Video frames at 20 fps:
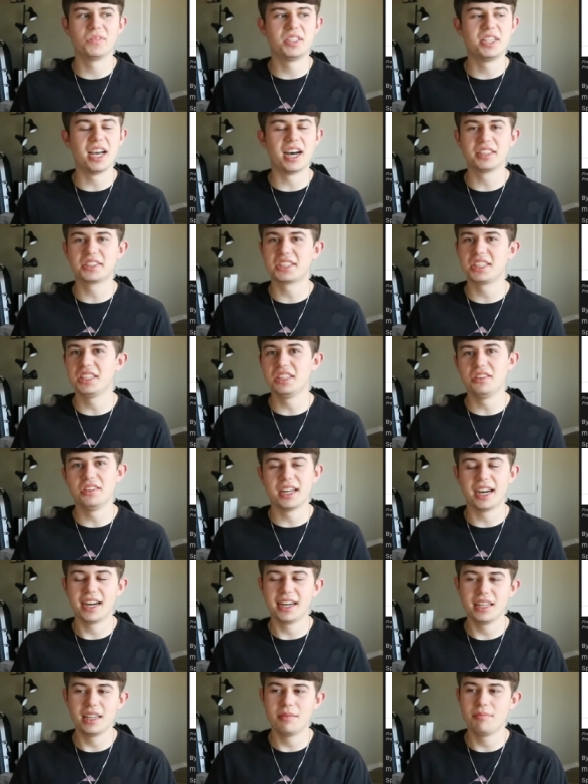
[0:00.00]
Delta and
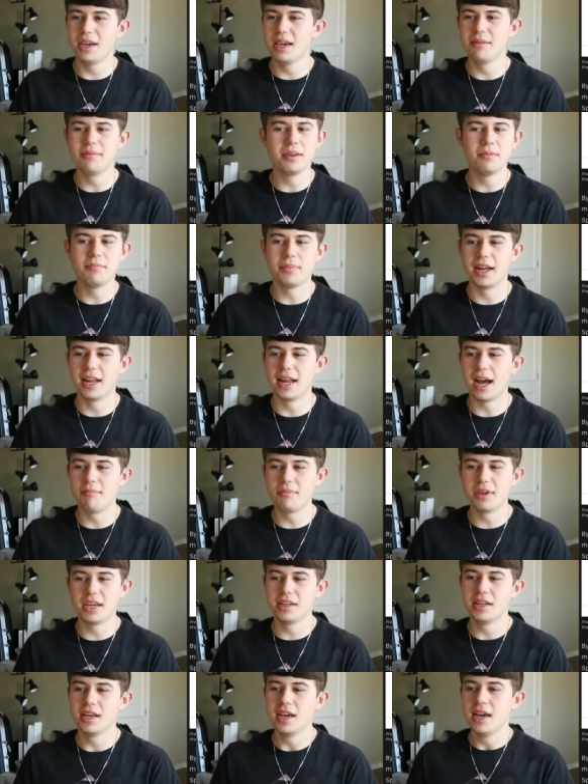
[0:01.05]
United maybe, but I
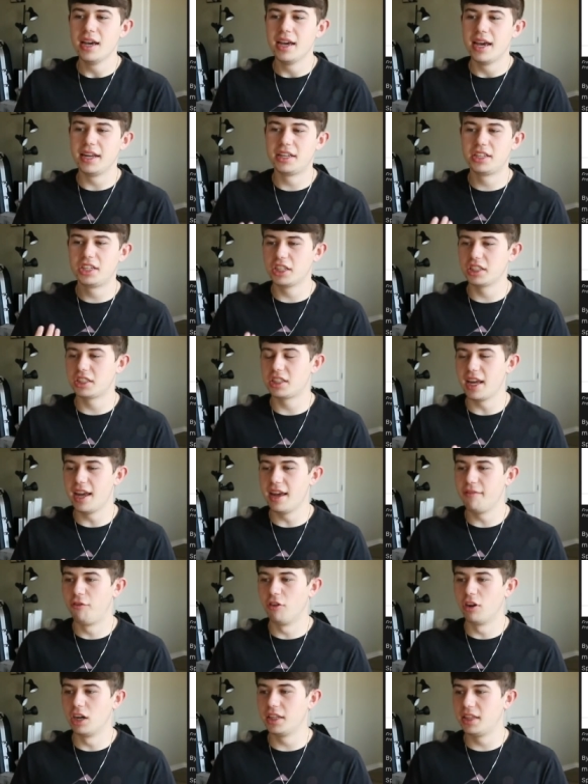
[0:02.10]
mean, it's just
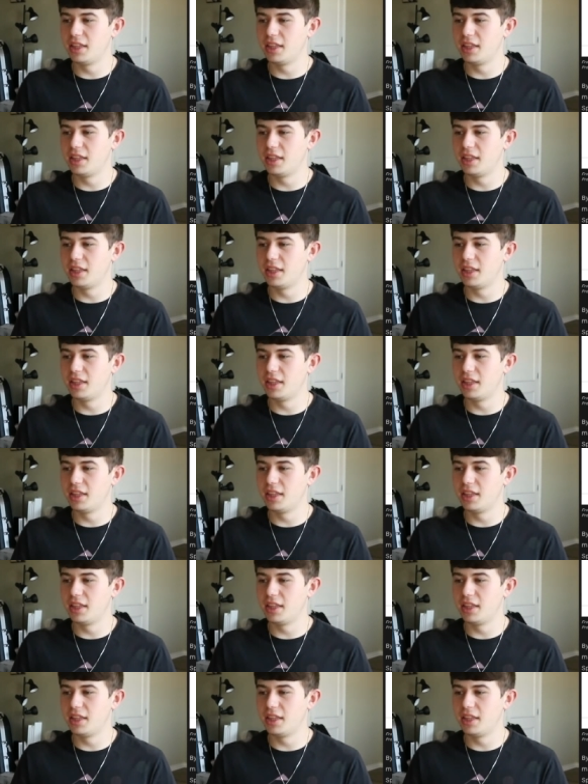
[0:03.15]
for